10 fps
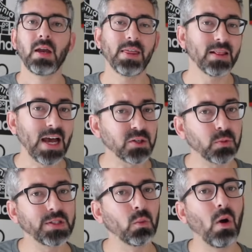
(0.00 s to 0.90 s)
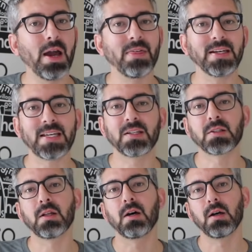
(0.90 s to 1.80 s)
And the last reason why I think
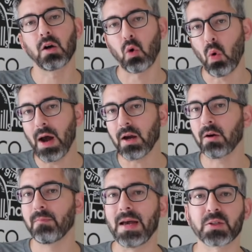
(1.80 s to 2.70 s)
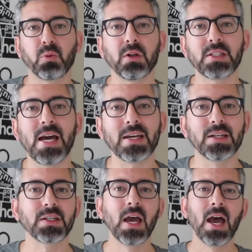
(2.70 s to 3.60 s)
Tesla acquired Maxwell Tech is